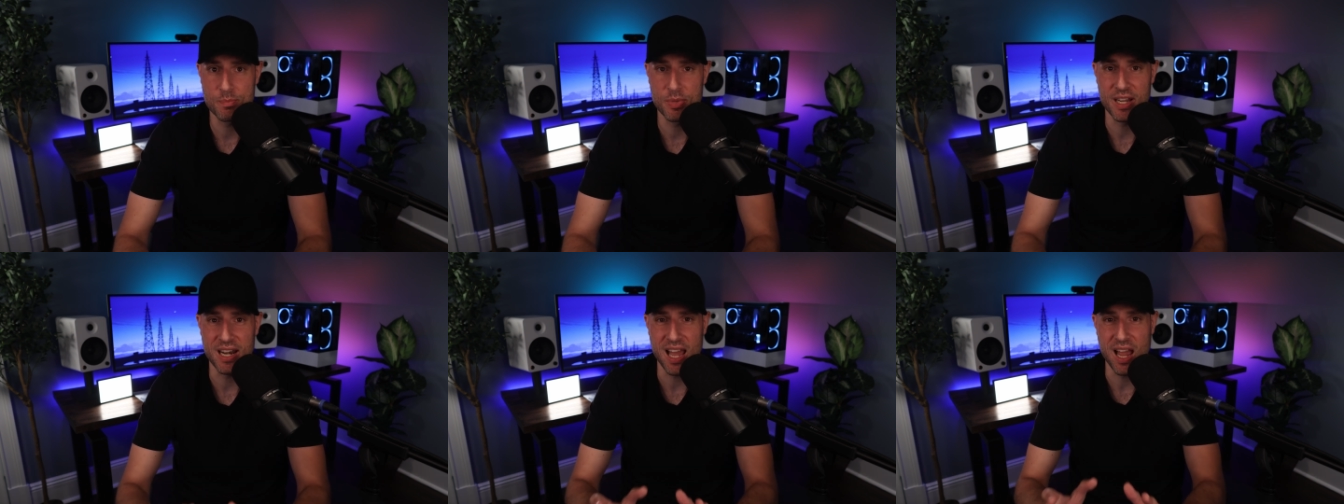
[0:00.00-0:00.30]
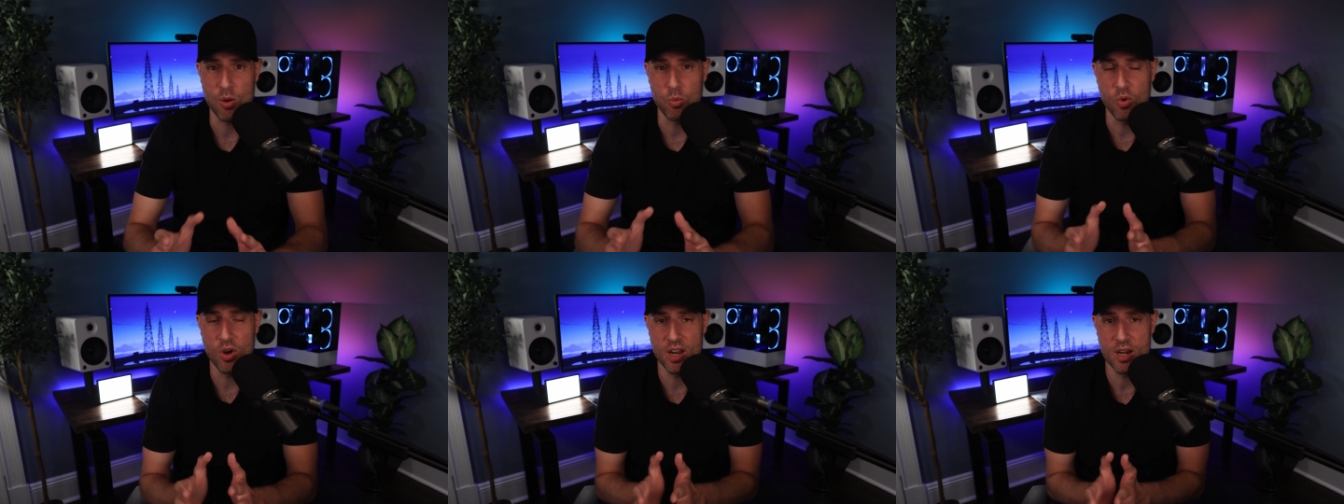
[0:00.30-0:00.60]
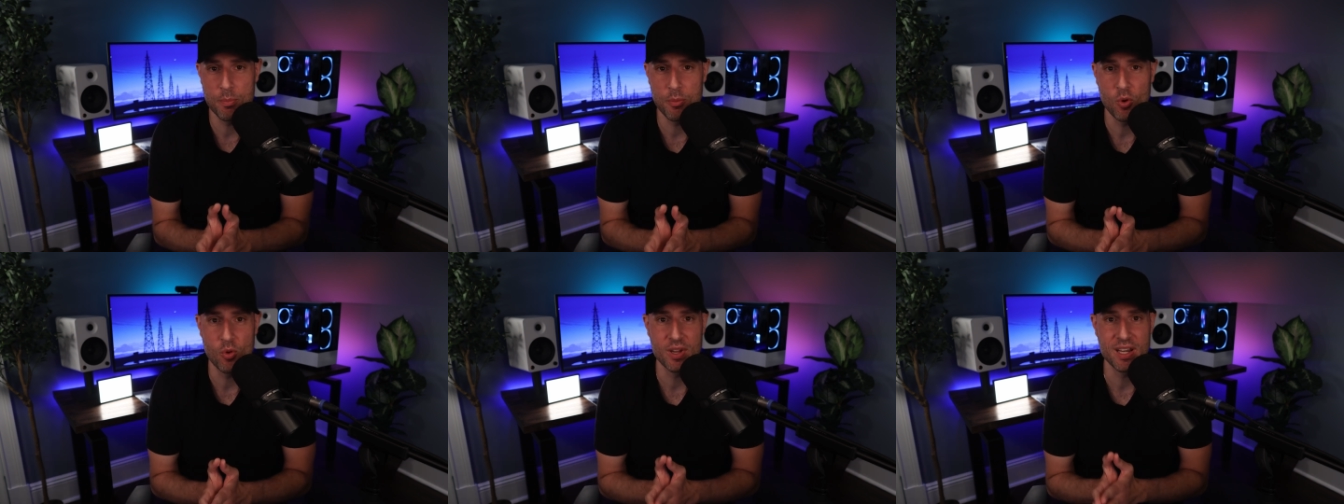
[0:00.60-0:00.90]
but I
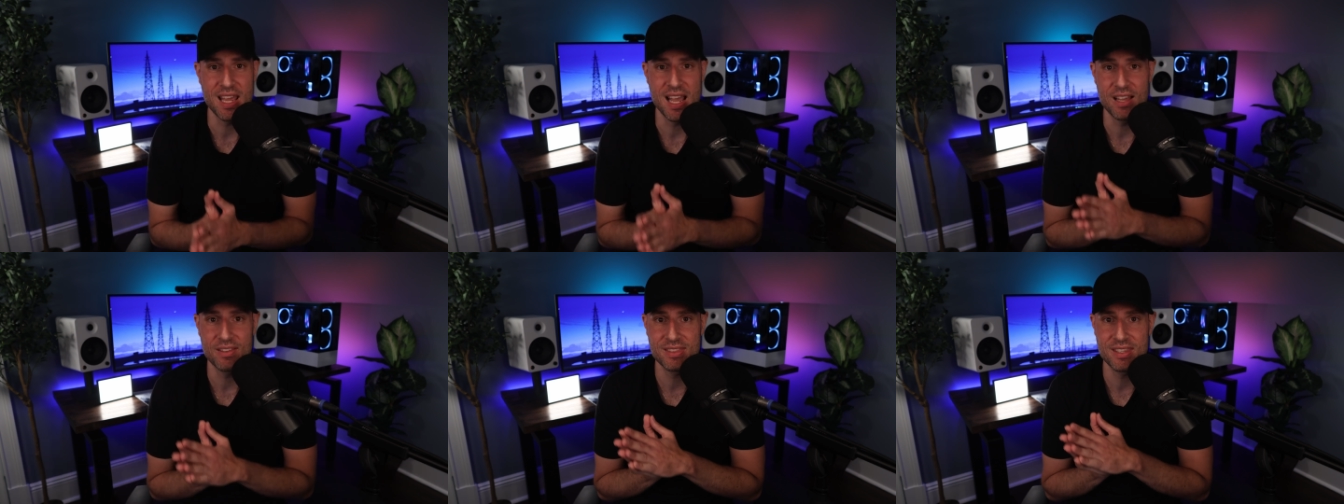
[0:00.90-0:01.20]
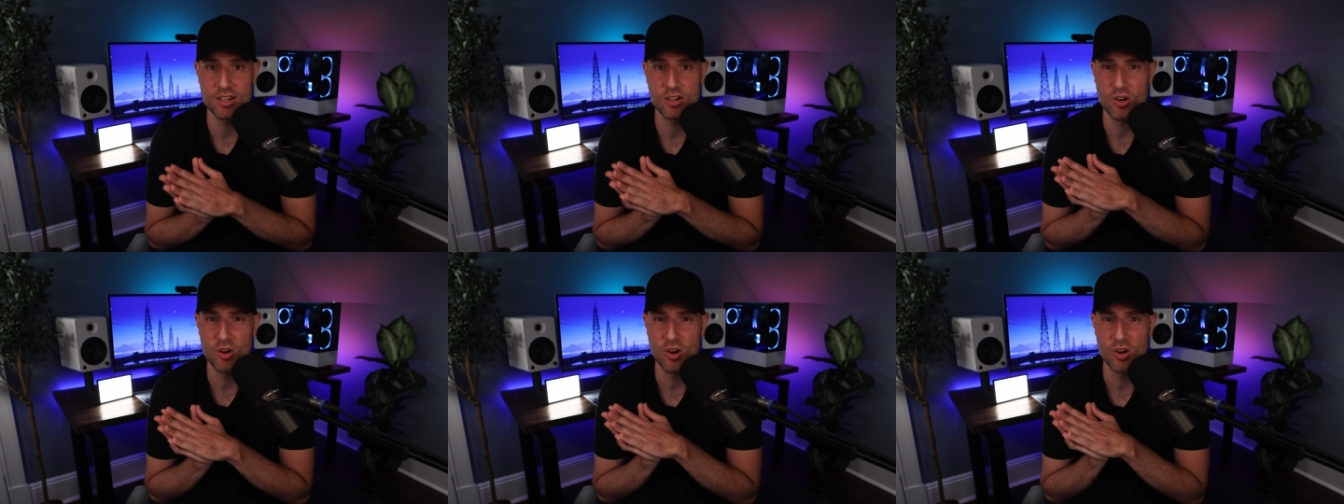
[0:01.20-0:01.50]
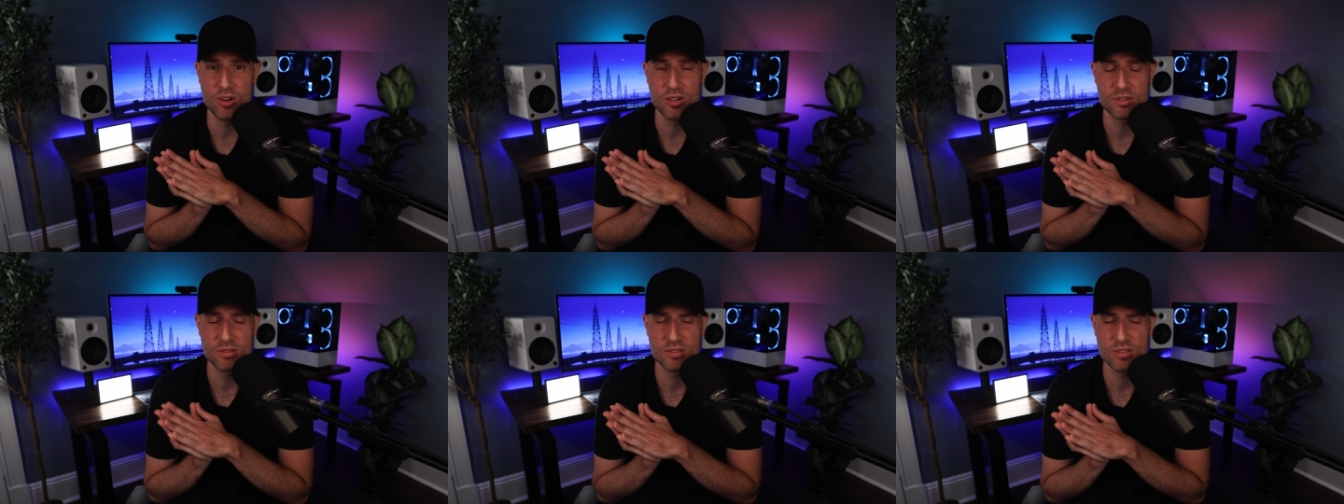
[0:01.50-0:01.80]
want to point out there
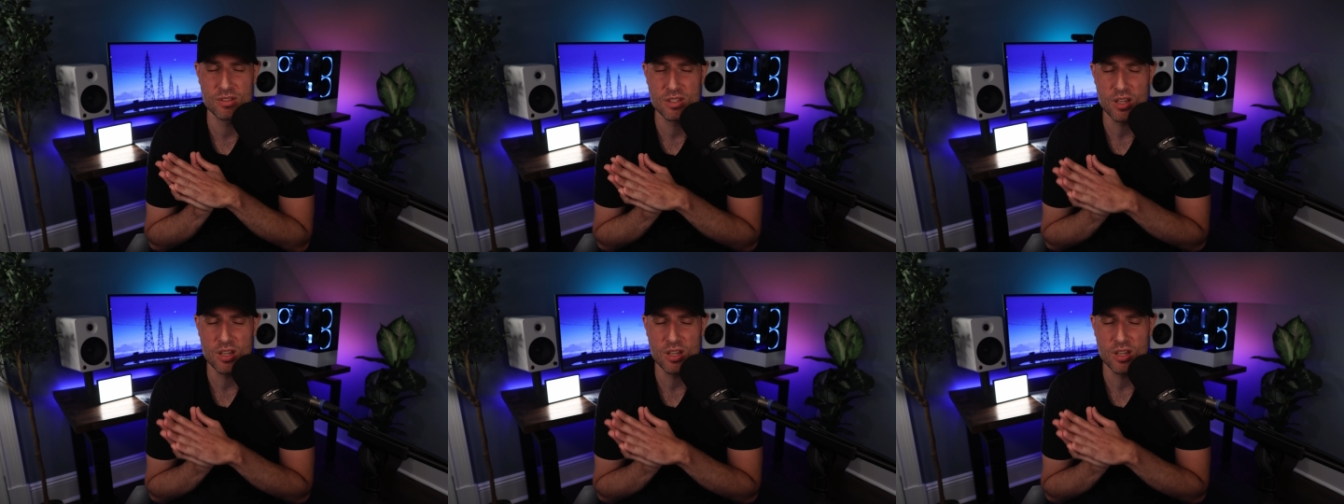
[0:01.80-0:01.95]
are